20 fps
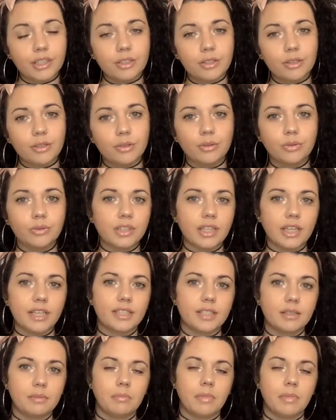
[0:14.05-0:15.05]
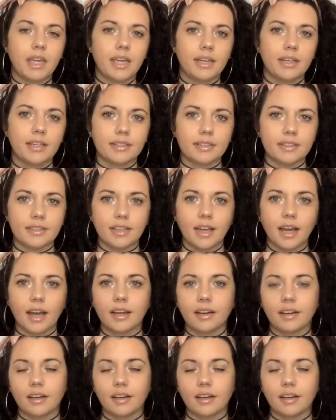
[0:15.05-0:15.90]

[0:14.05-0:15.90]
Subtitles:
to doesn't mean it's not